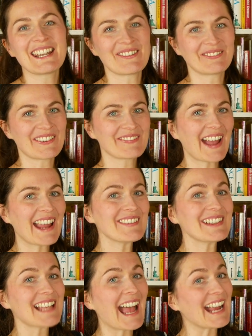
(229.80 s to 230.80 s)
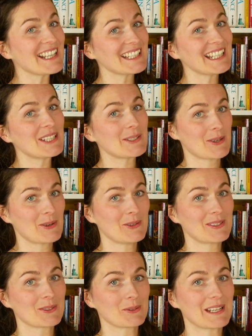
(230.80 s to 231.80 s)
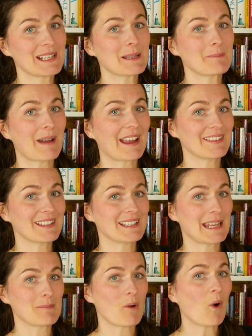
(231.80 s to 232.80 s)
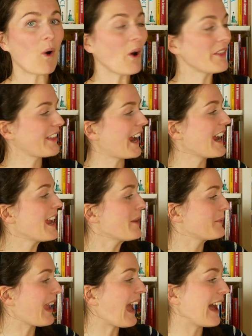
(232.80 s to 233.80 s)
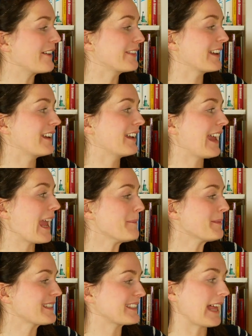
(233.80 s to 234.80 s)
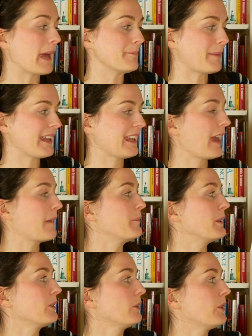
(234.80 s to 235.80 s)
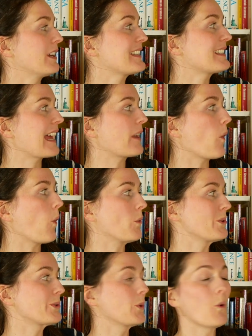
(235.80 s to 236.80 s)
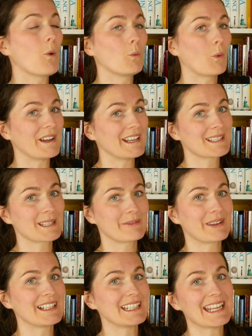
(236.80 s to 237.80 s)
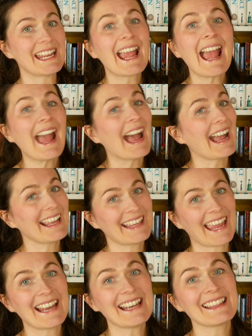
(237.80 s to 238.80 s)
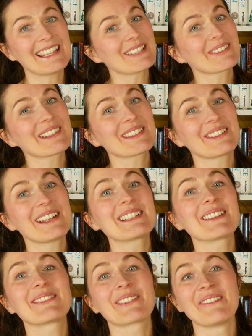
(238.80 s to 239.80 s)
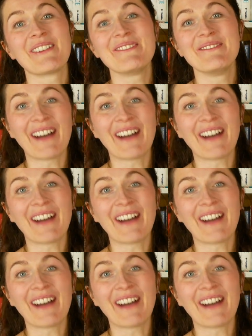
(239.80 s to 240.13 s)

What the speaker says: number 5 is actually 2 stories by the same author. We have Emma's Lamb by Kim Lewis and also One Summer Day. Again, these were stories from